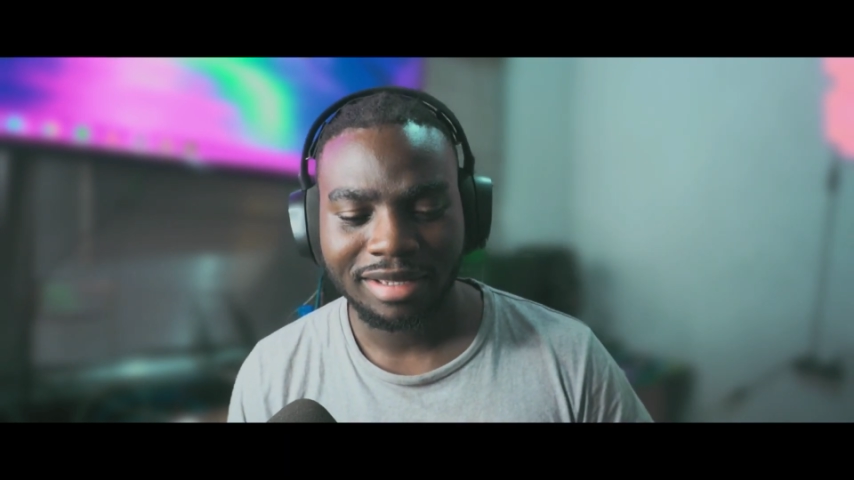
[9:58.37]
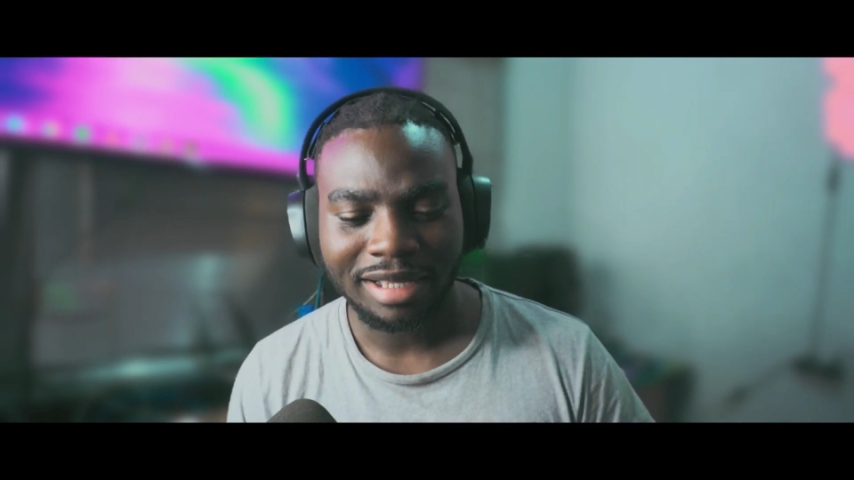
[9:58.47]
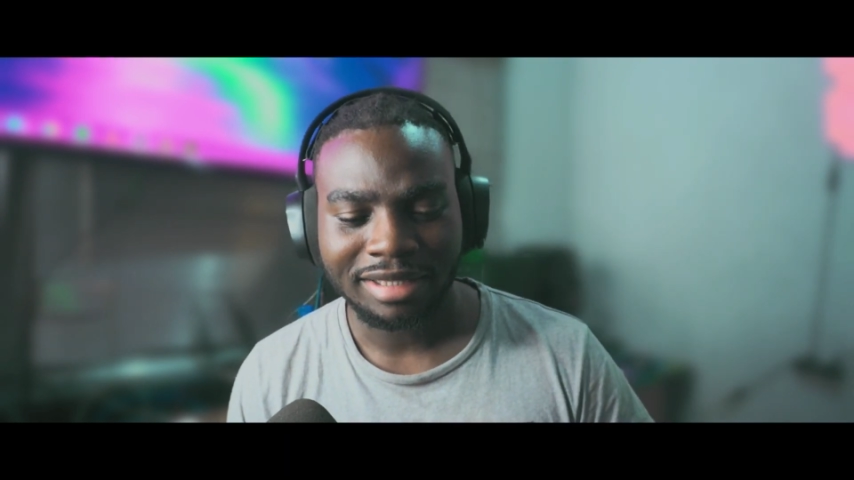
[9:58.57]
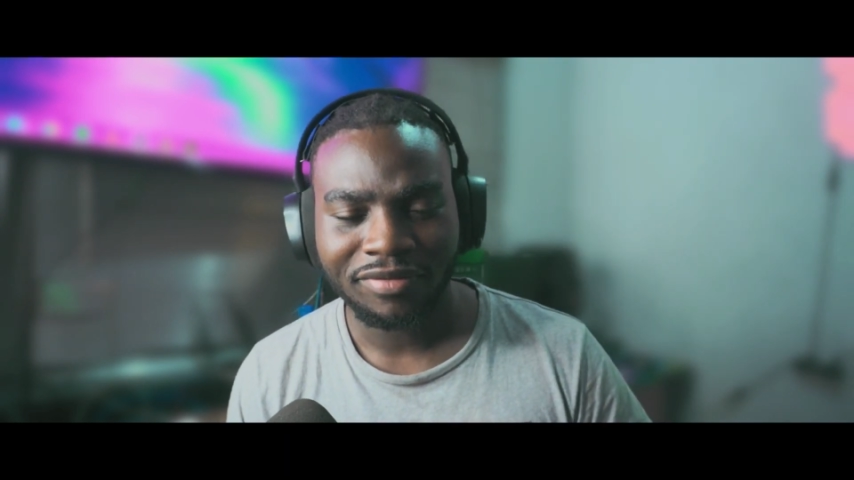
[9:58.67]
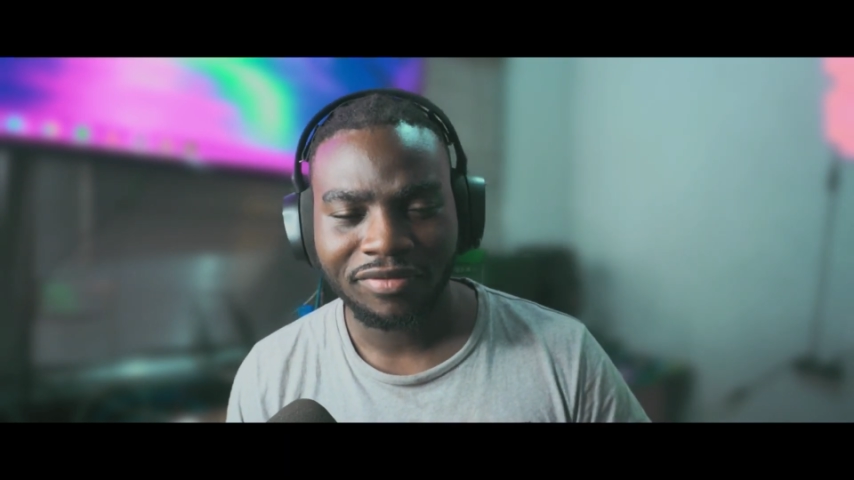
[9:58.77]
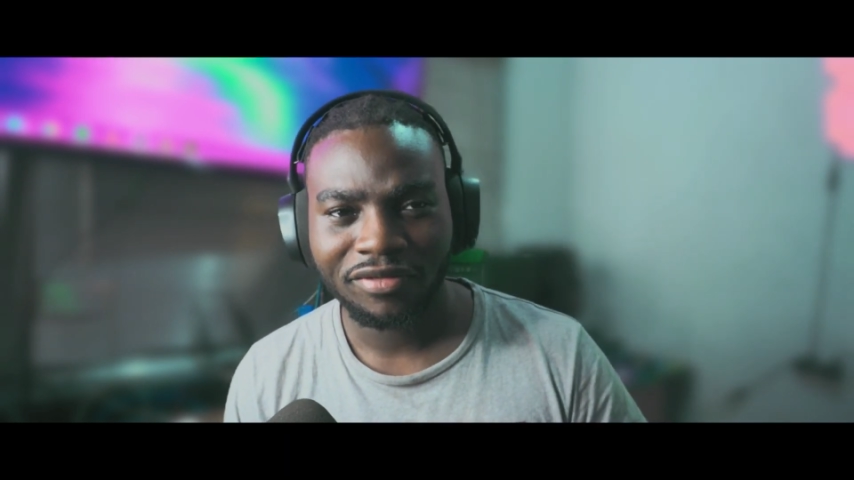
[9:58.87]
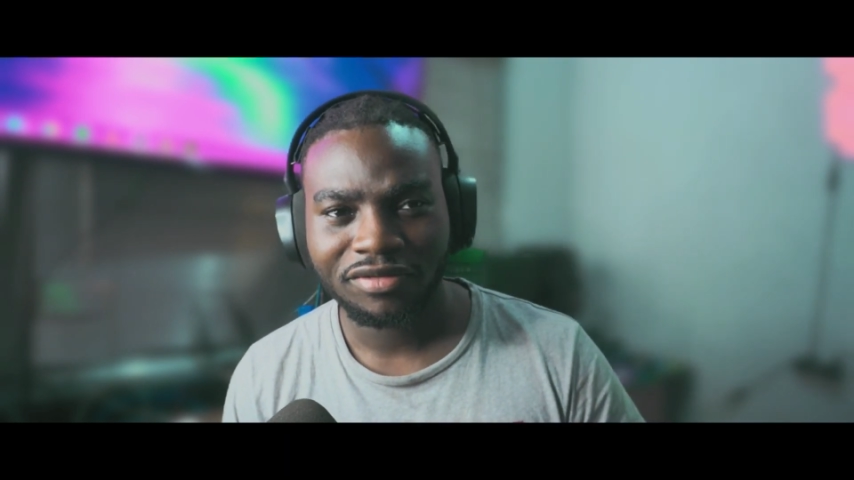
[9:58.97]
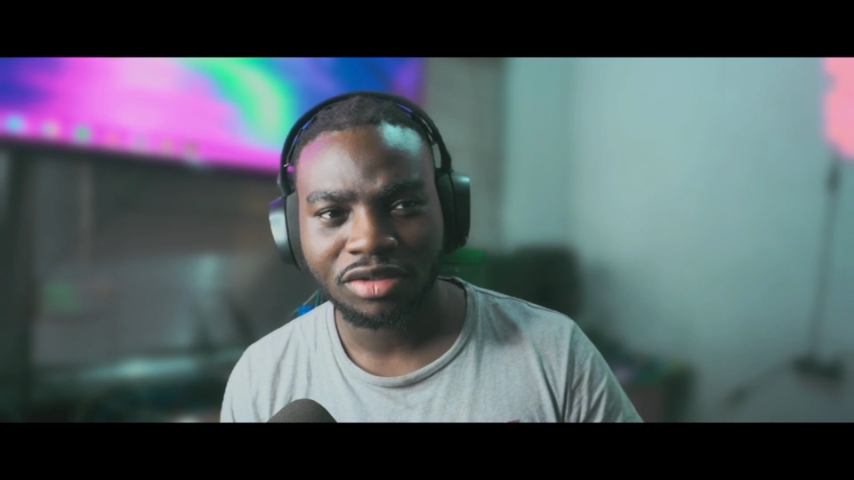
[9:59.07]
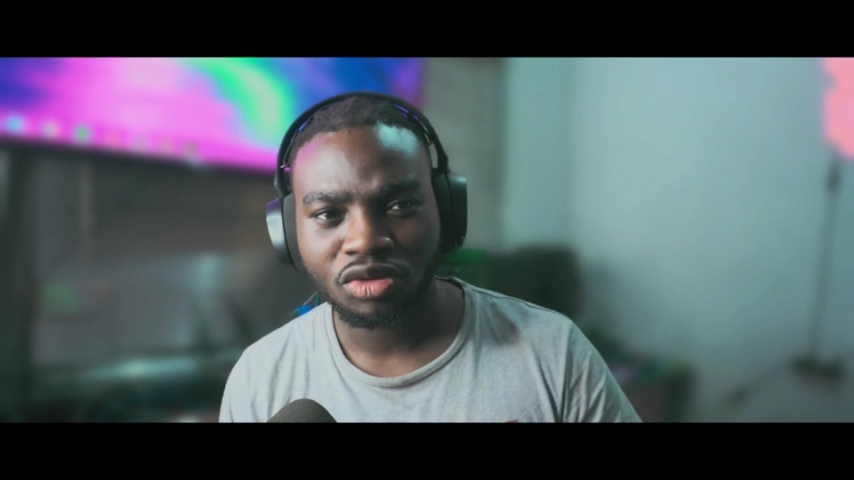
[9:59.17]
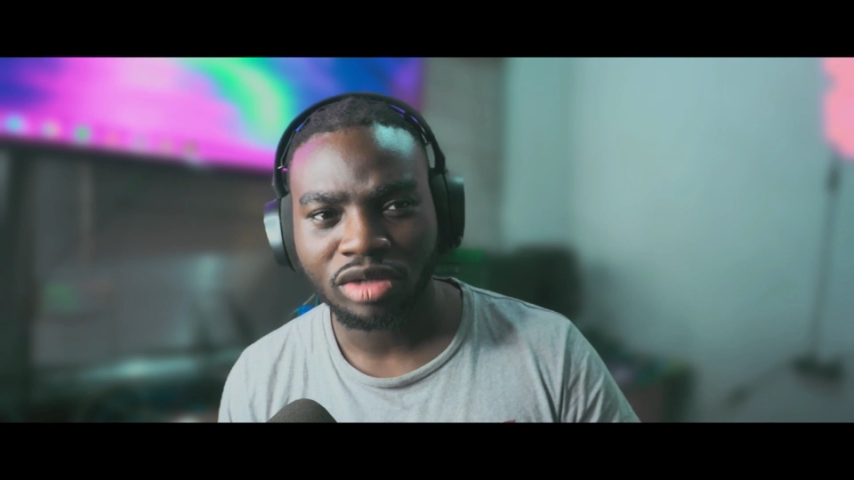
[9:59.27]
I think
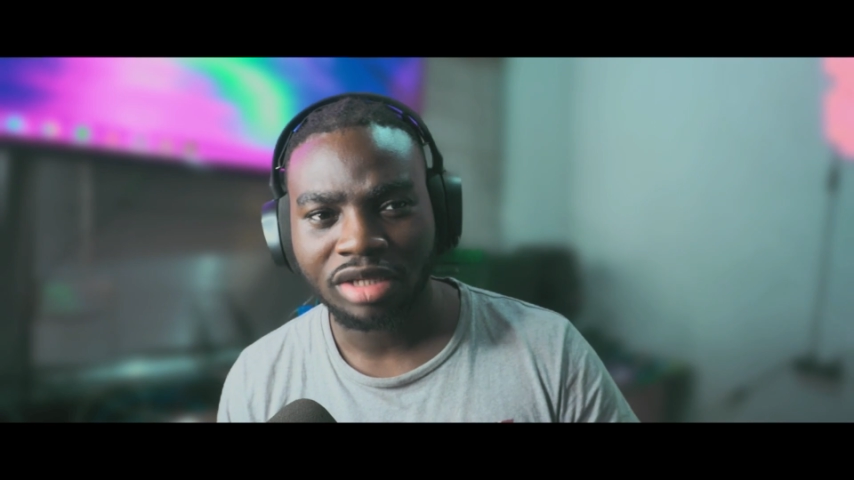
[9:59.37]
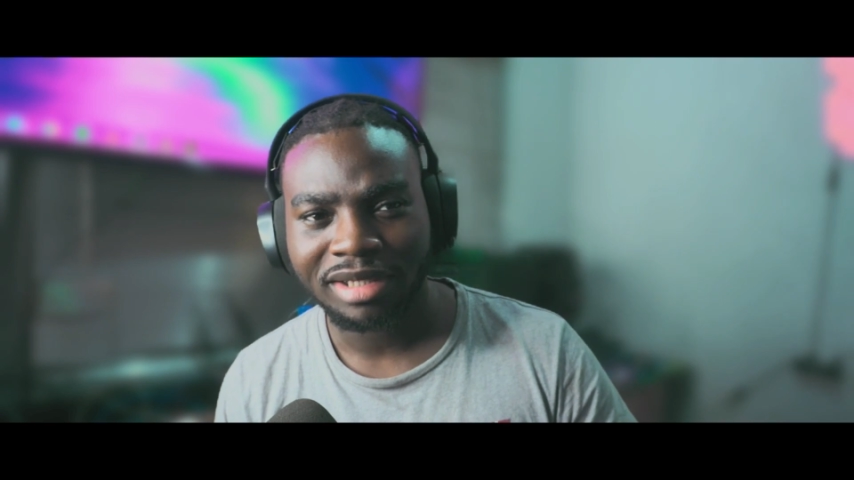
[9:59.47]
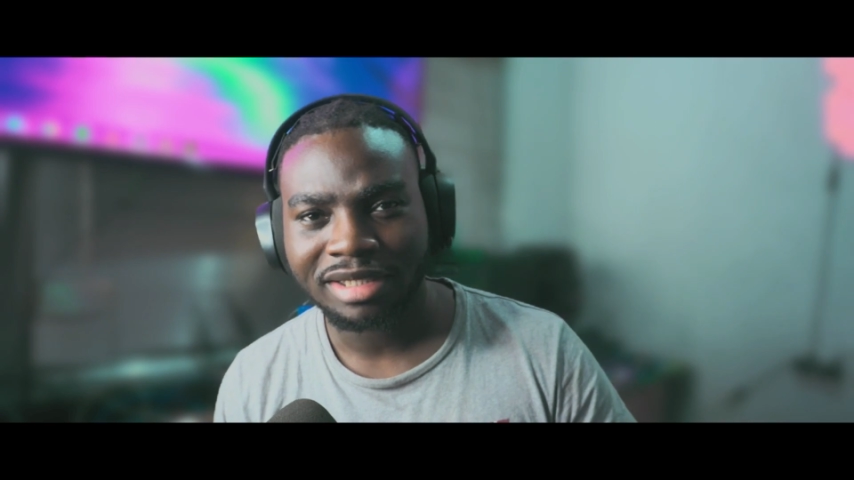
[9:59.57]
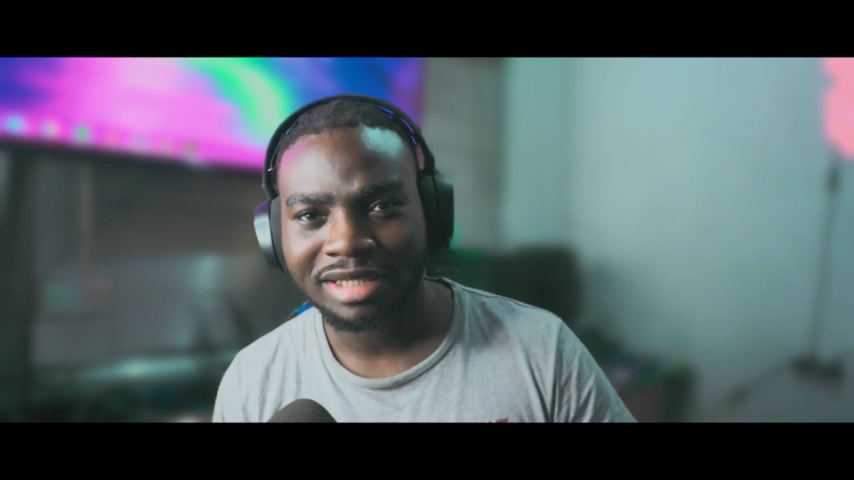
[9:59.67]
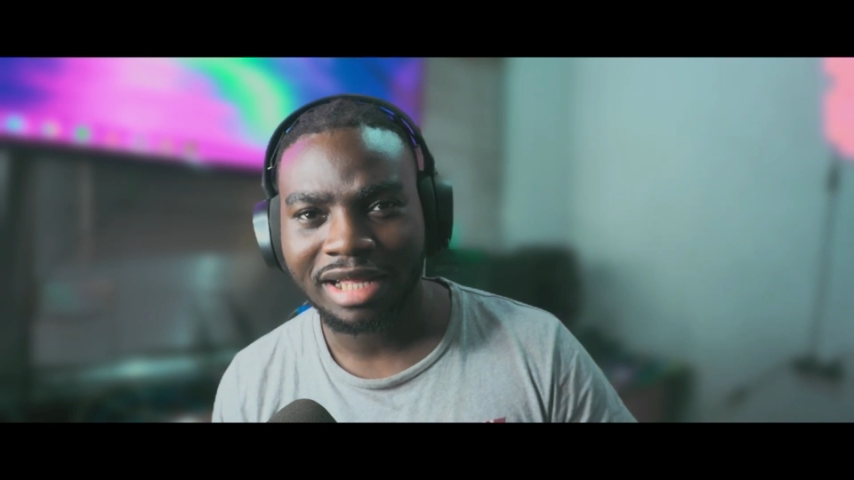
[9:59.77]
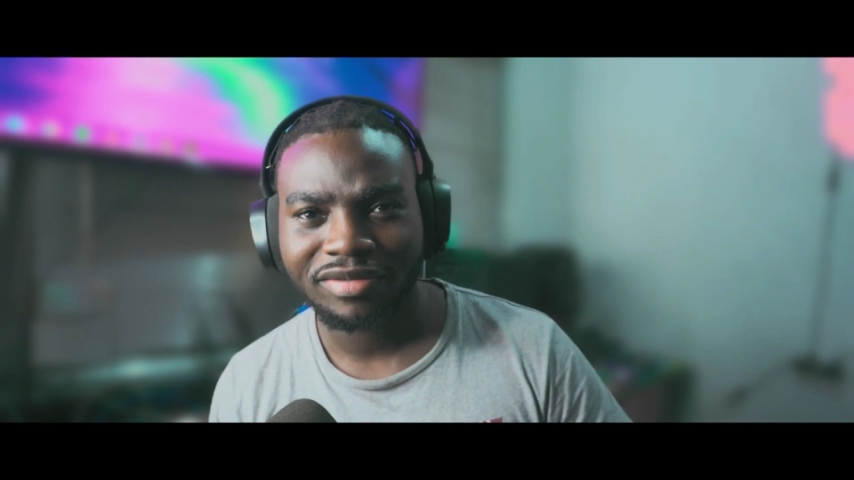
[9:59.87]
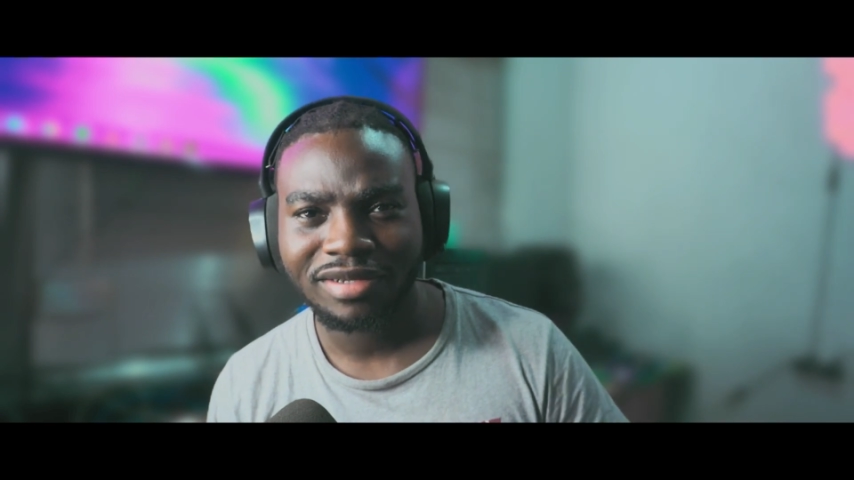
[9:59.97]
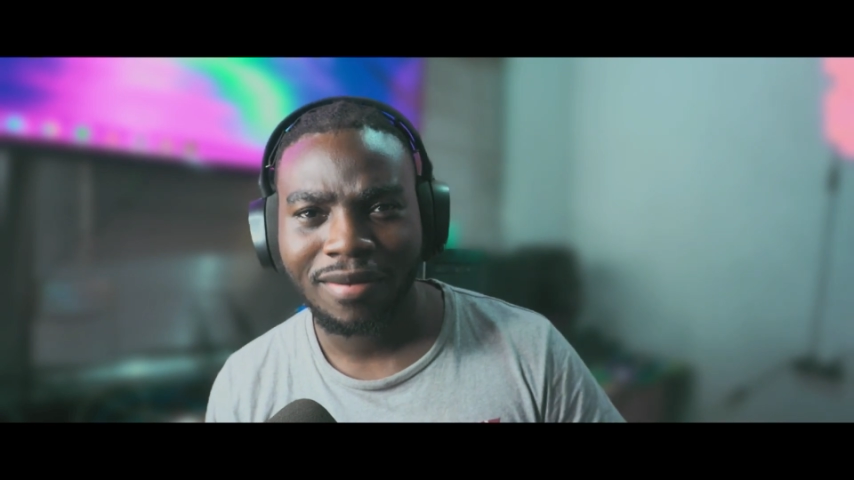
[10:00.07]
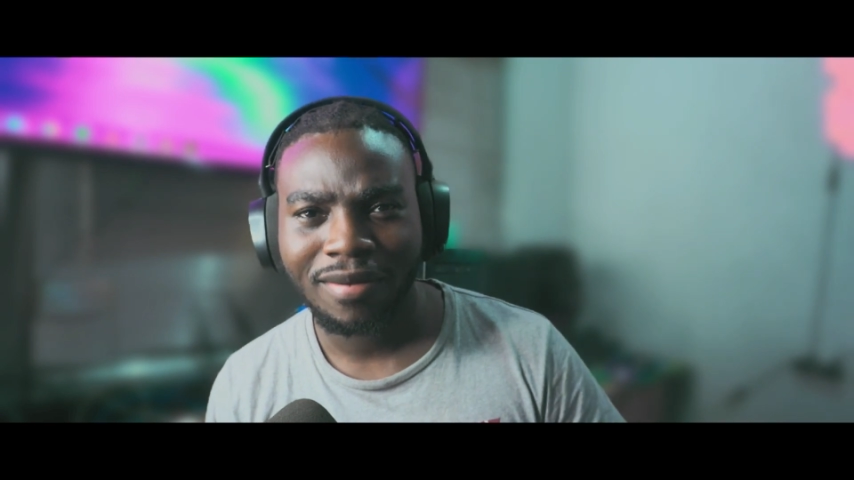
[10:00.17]
15 to 20 minutes left.